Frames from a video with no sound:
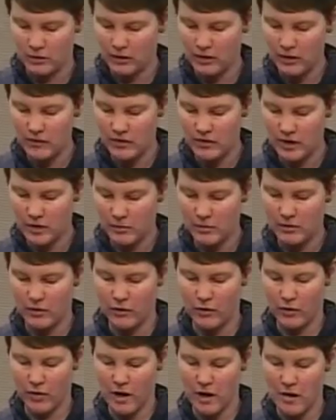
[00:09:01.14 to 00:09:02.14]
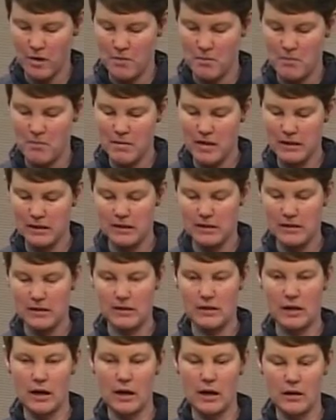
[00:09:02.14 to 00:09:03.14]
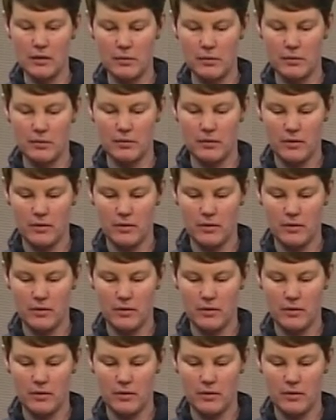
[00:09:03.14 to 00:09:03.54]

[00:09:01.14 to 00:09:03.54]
gloves on before I mix this up.